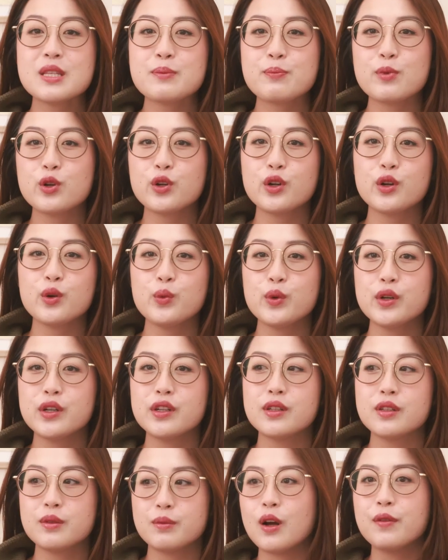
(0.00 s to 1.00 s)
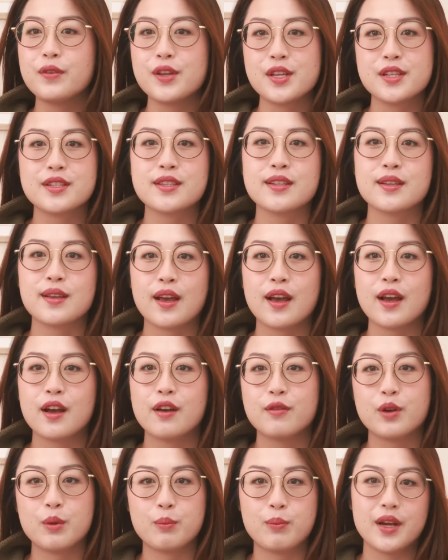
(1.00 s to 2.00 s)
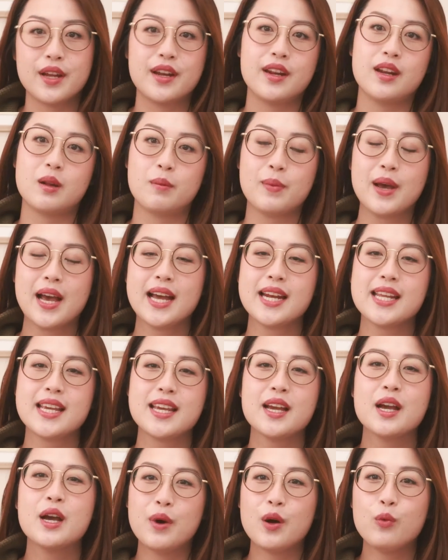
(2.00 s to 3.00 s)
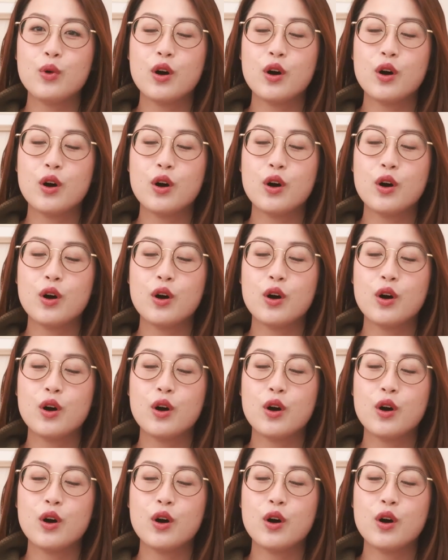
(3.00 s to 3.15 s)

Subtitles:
this burger will obviously have a bun and a patty, but